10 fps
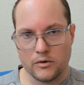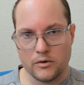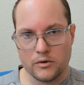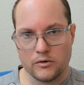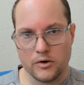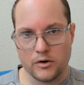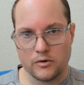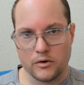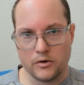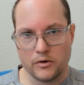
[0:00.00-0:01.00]
change
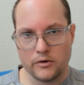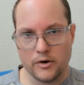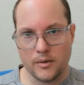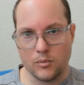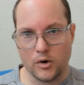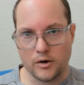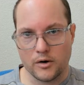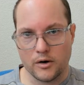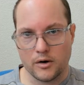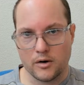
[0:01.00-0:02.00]
it to
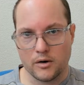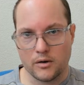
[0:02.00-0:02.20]
CMYK,